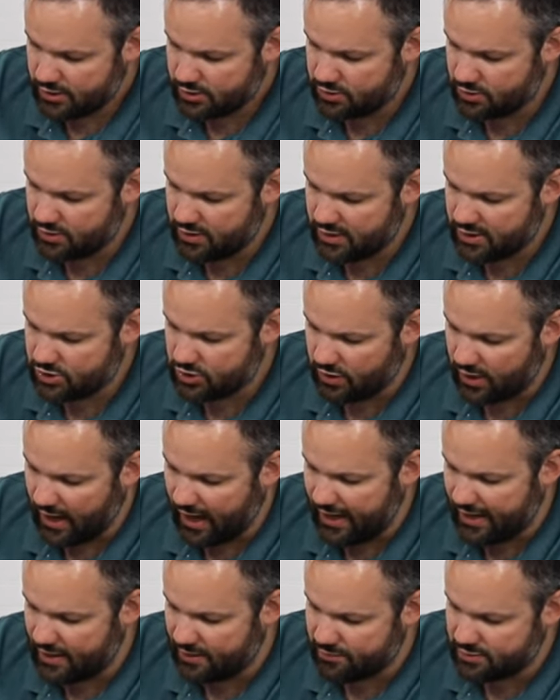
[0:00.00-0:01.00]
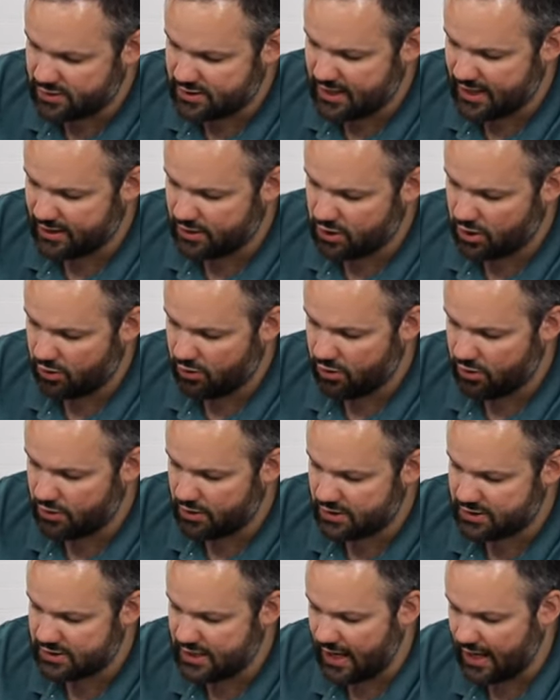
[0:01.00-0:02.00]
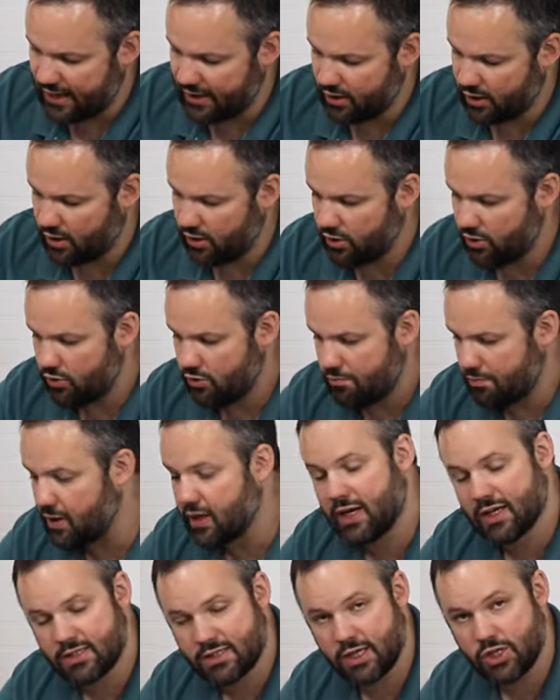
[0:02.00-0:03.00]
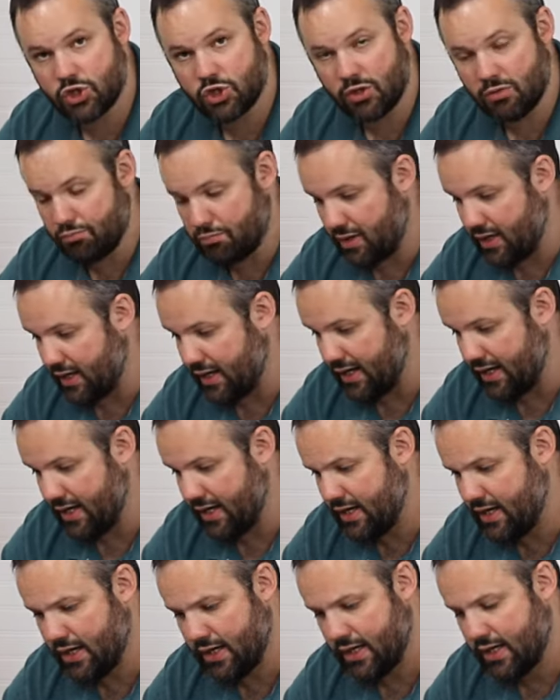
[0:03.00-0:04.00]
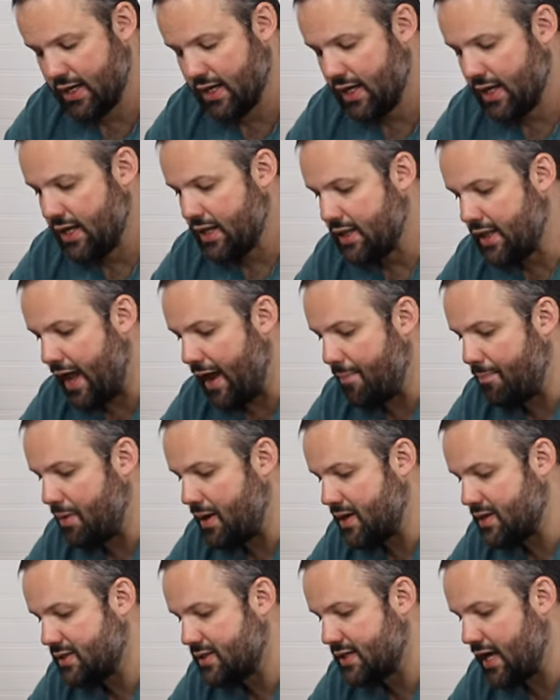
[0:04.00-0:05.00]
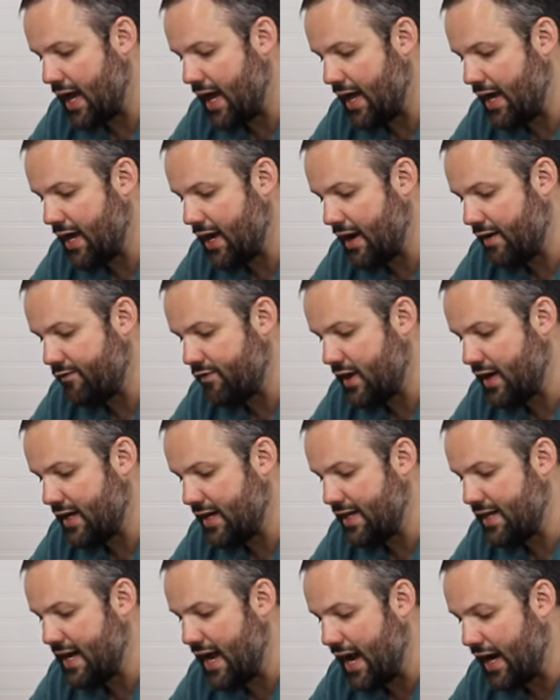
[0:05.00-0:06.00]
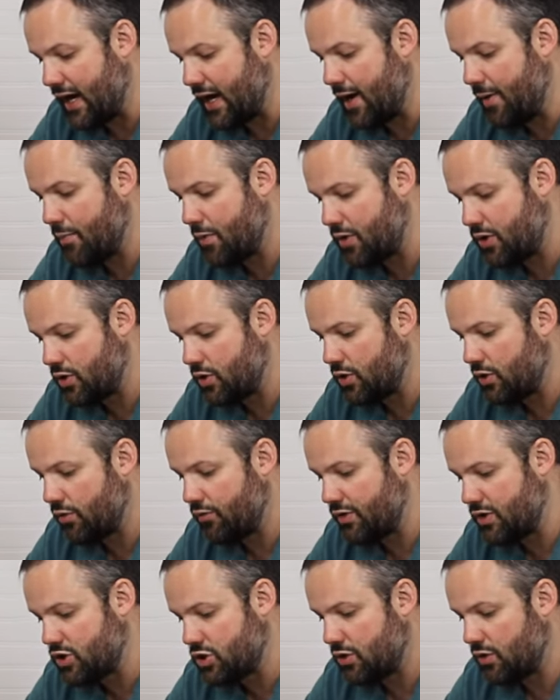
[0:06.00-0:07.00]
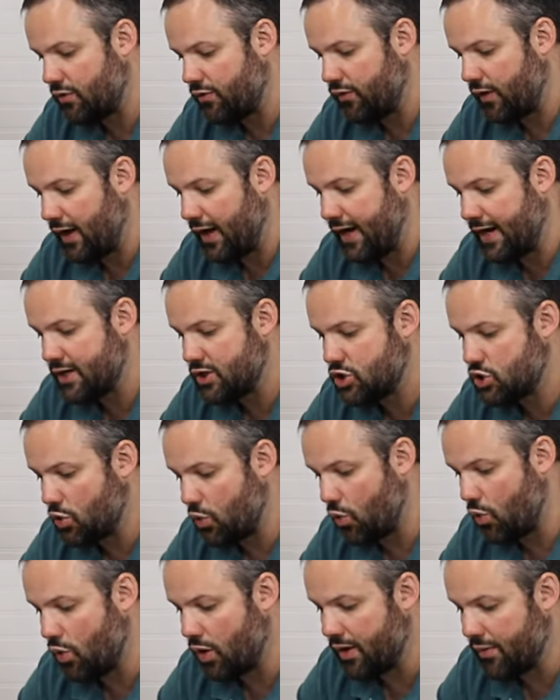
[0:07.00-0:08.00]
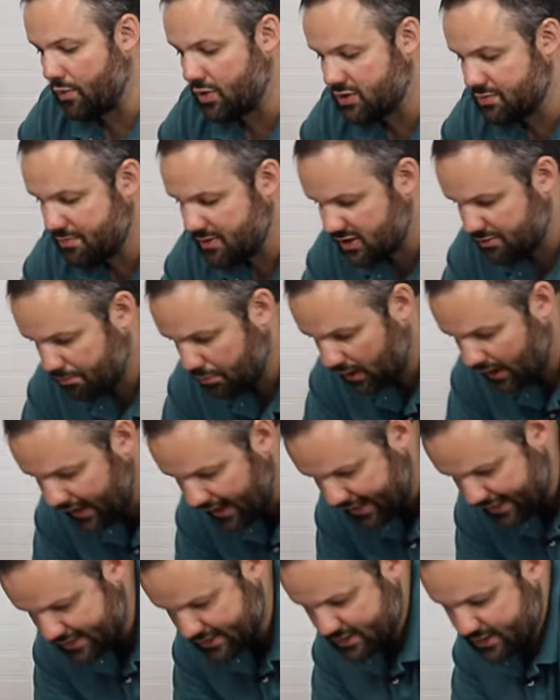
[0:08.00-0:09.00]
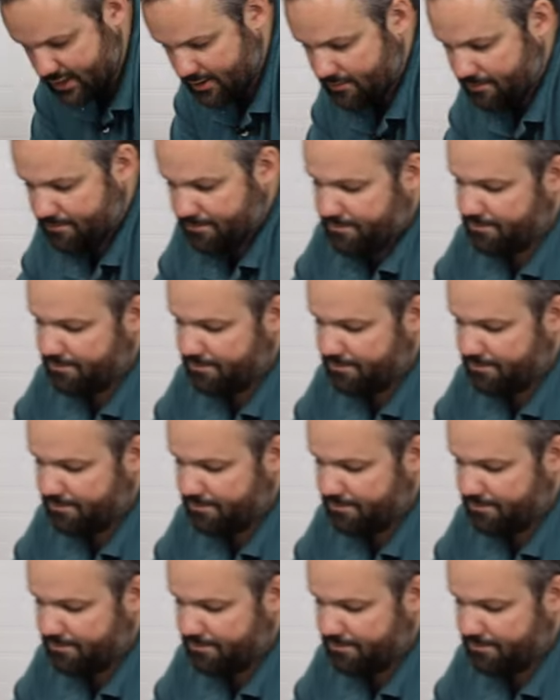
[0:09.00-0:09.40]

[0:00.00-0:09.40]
So these are items that Toto does not include because they shouldn't be needed. That being said, if they did not come with your original flange or it was misplaced,